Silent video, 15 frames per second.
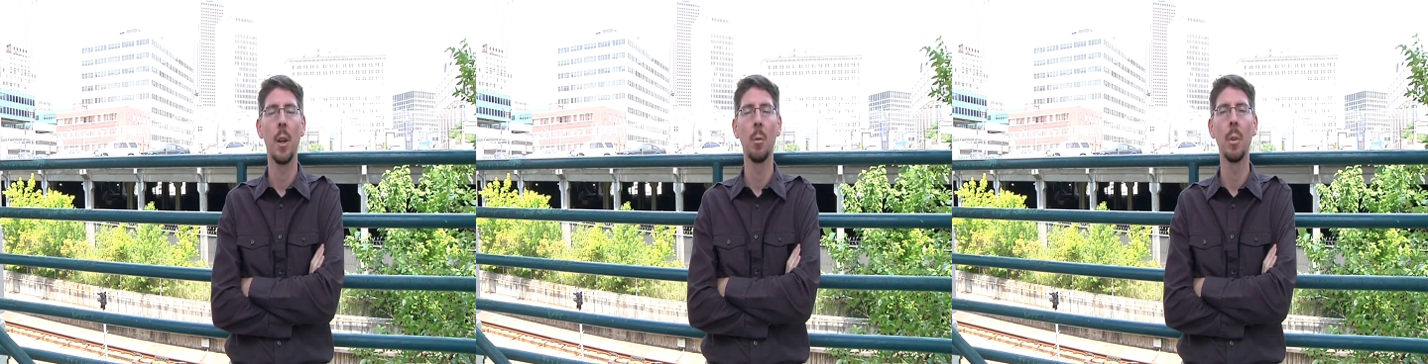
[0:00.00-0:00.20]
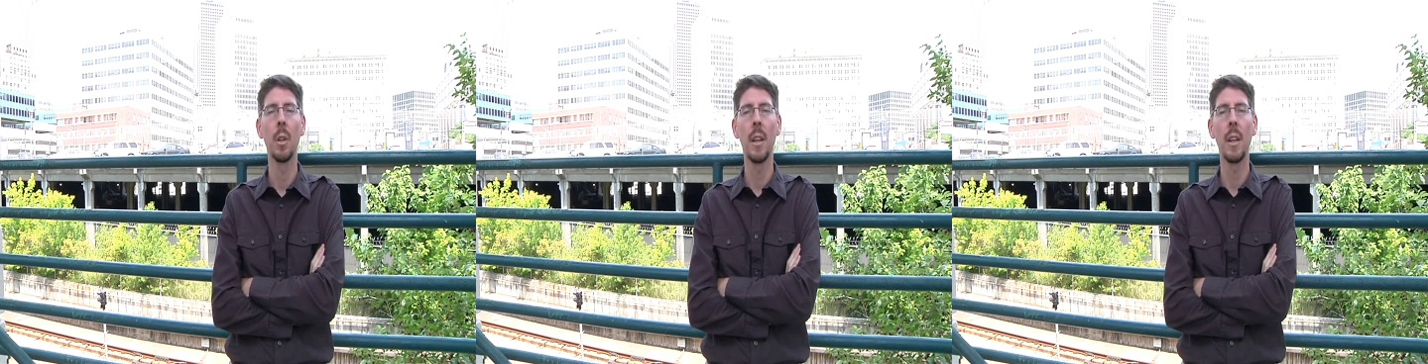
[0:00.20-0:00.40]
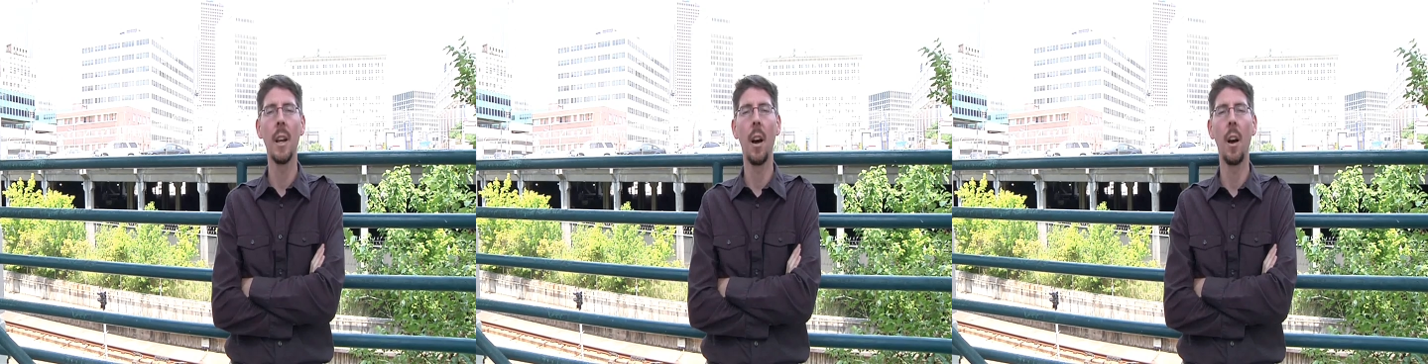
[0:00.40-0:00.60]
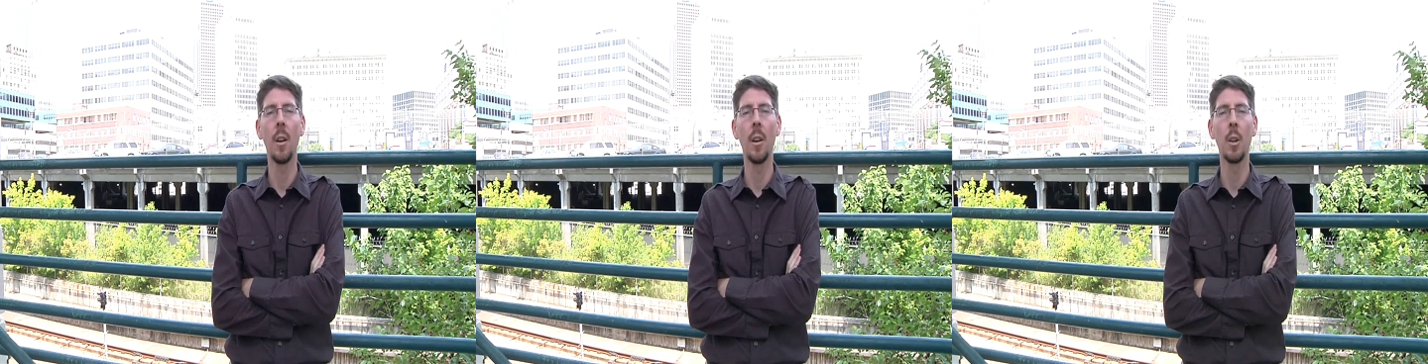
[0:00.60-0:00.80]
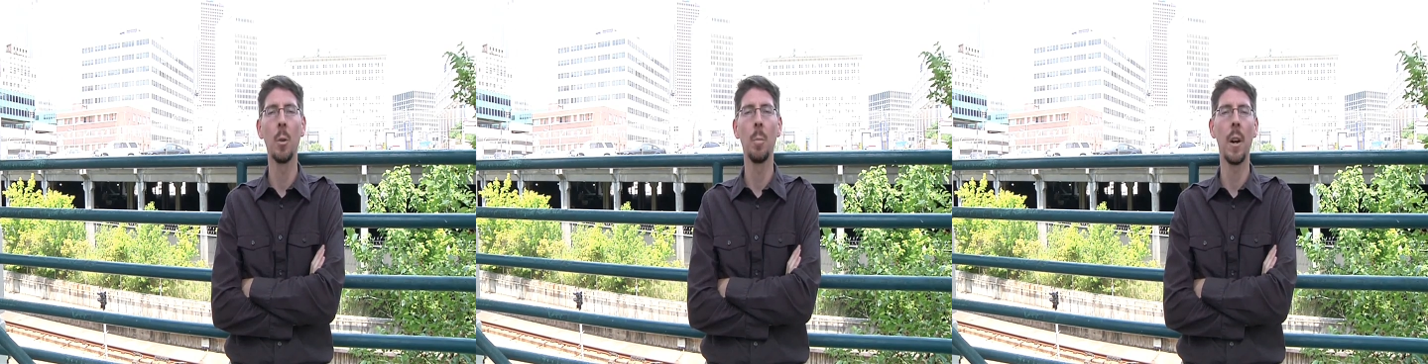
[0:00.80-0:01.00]
there really
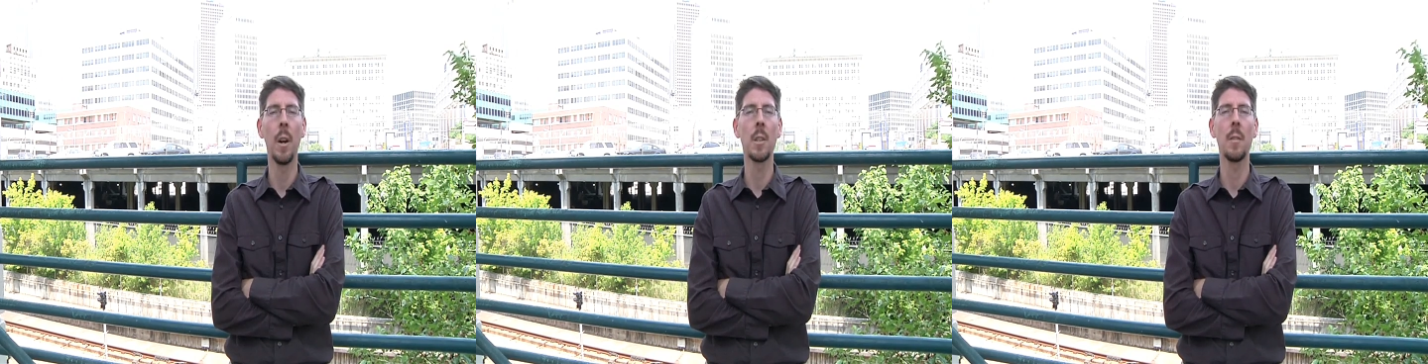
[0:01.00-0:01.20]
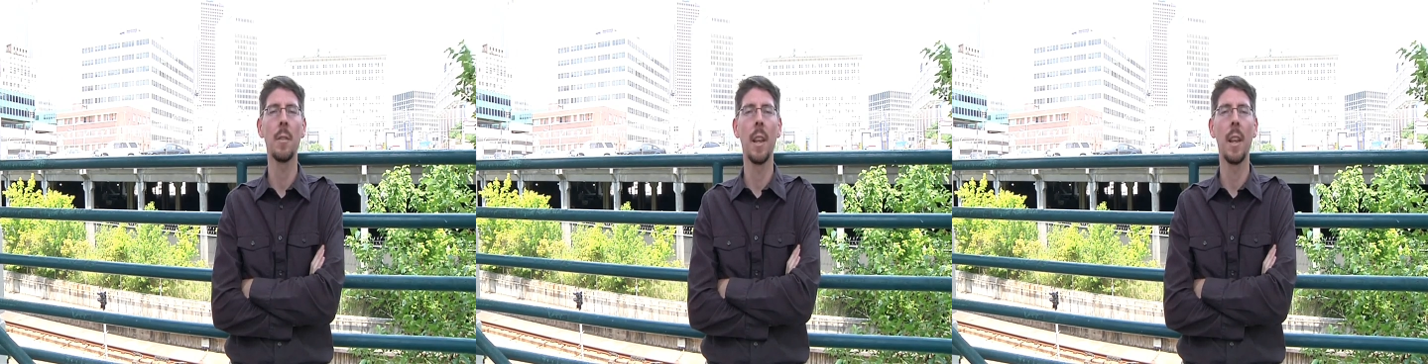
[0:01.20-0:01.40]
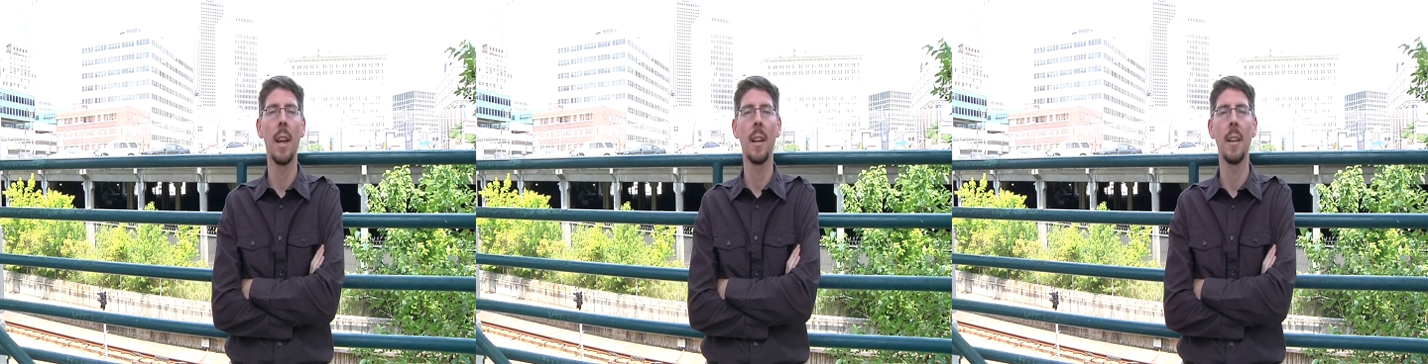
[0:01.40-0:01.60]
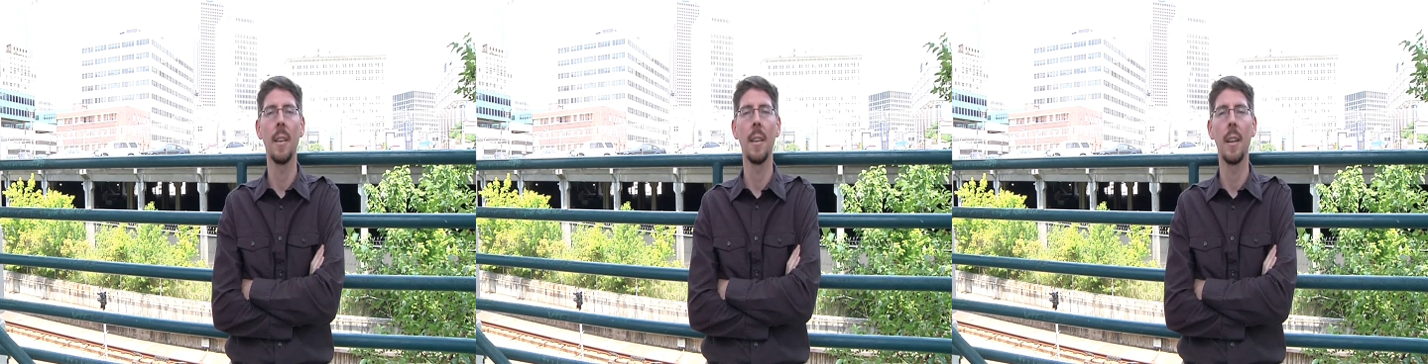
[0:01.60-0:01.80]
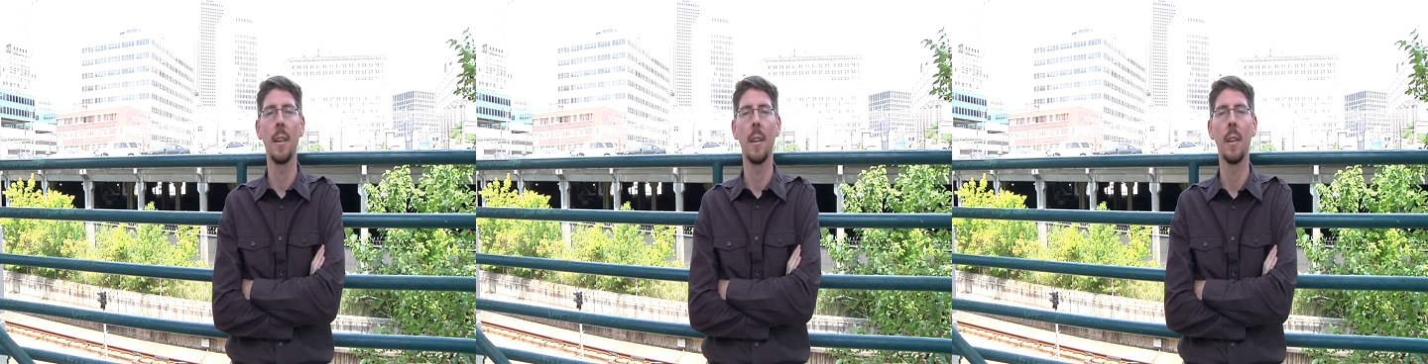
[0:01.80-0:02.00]
are no parts of
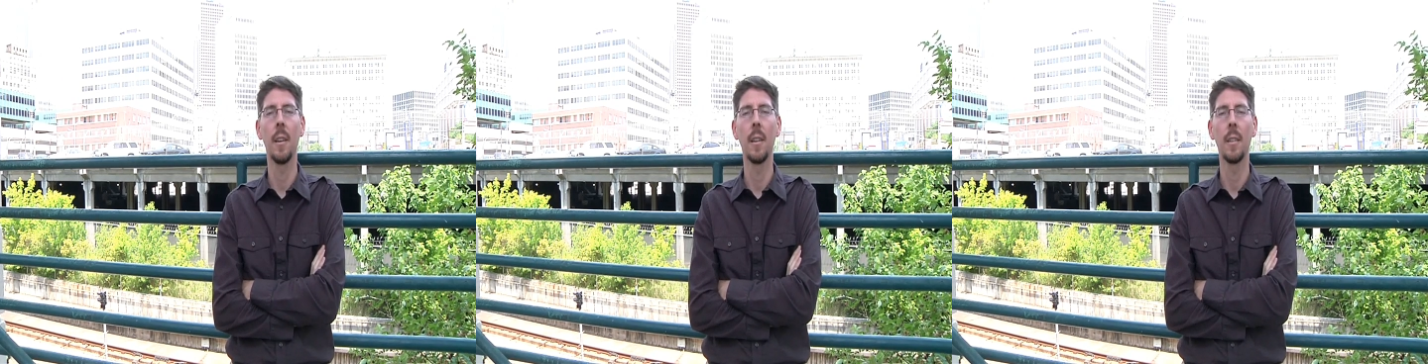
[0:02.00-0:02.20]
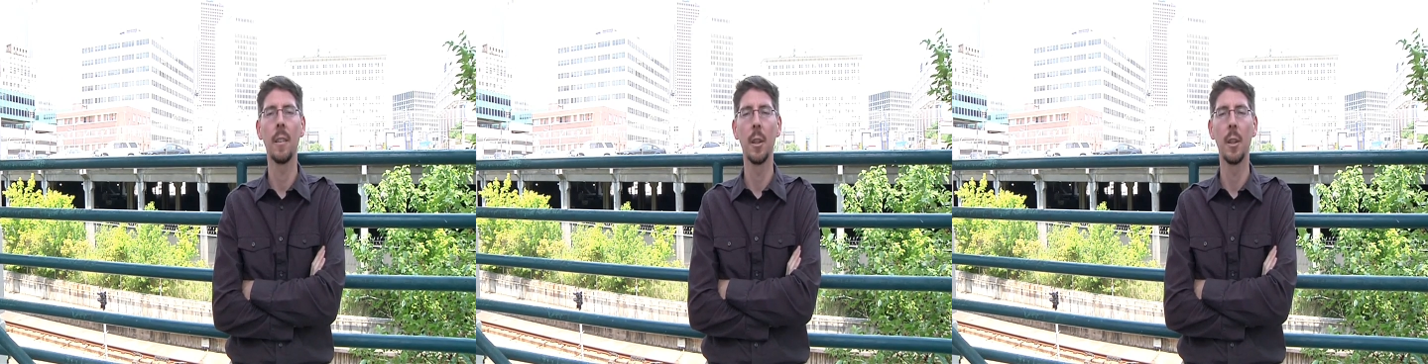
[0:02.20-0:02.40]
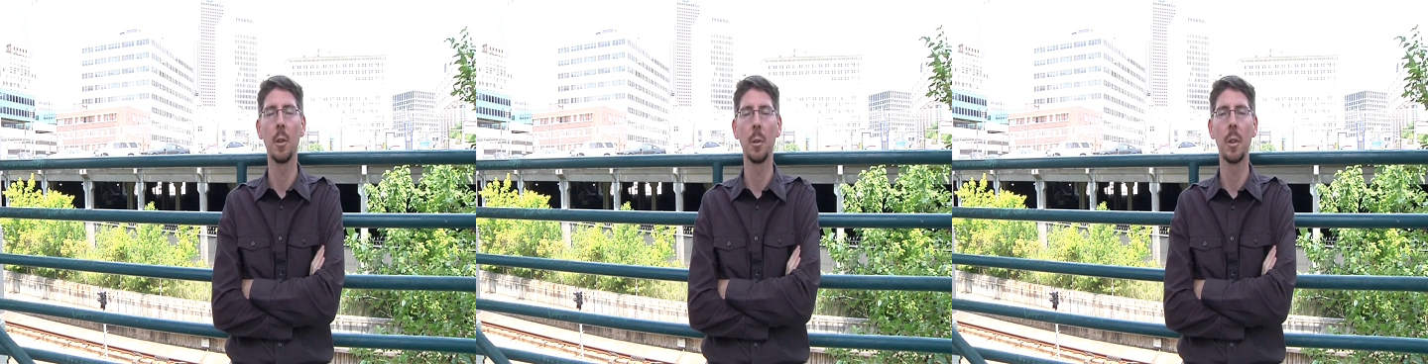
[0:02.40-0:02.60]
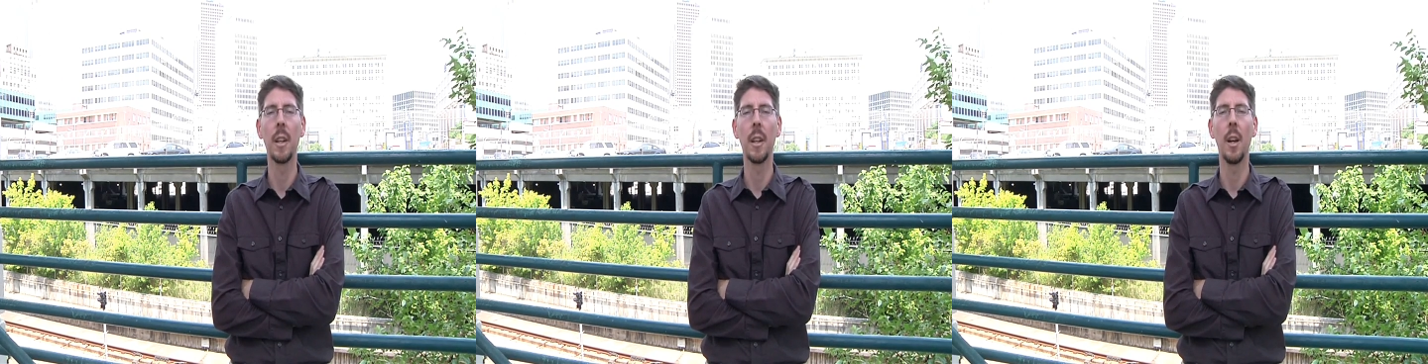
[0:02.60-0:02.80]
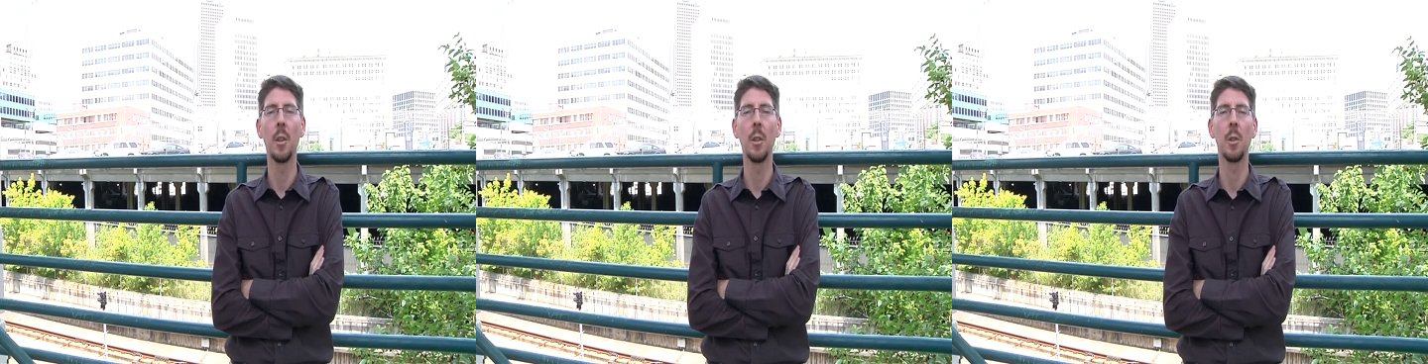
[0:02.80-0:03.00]
Atlanta that are
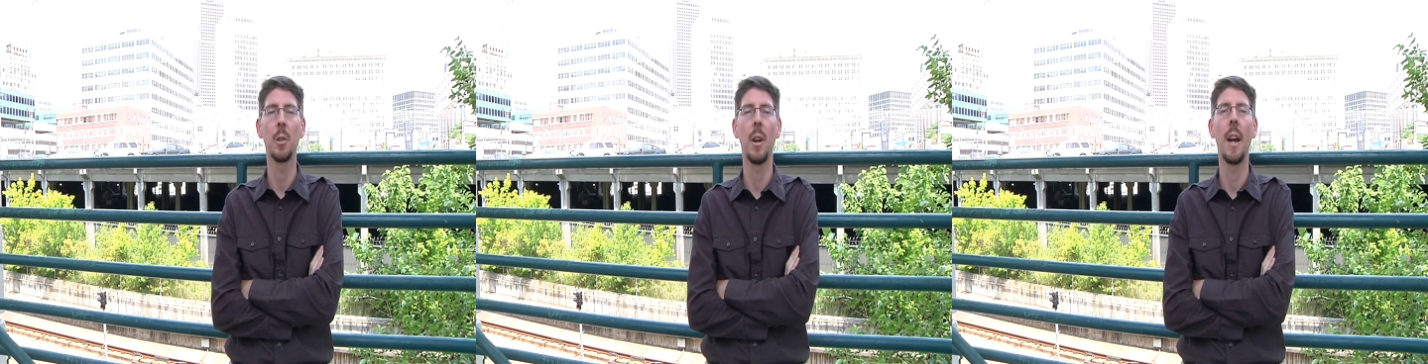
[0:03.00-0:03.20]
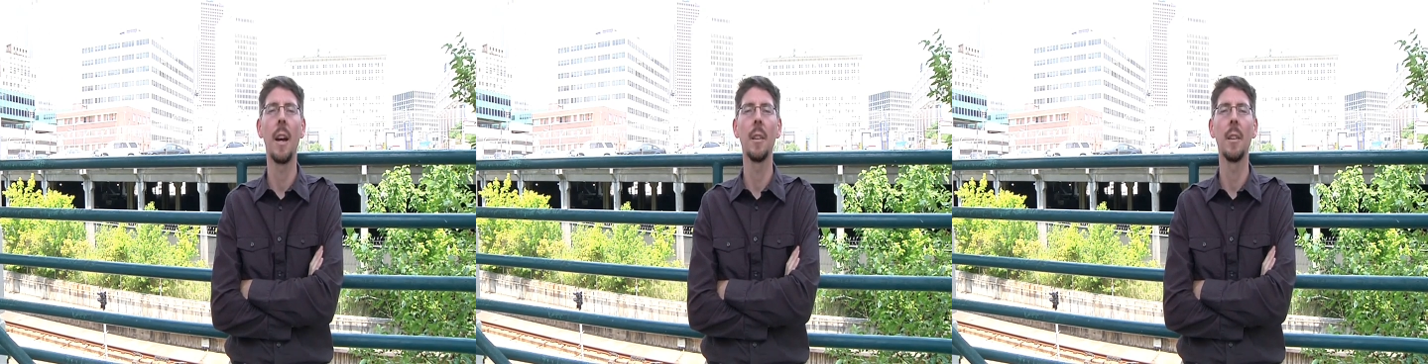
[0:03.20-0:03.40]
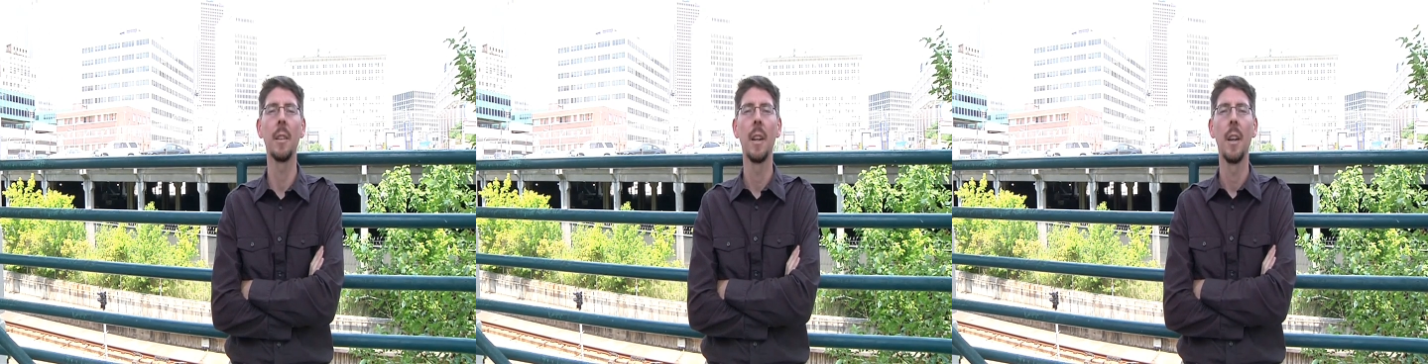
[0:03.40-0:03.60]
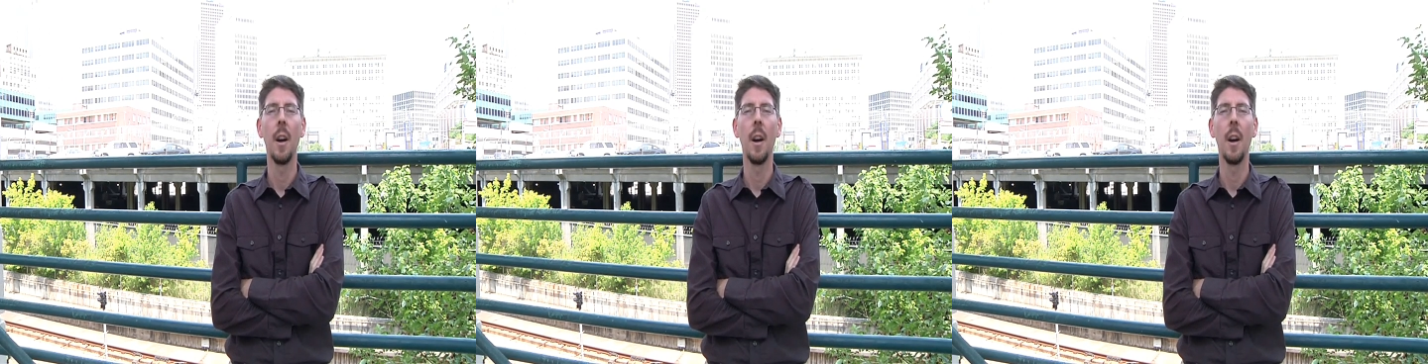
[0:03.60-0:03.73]
literally underground,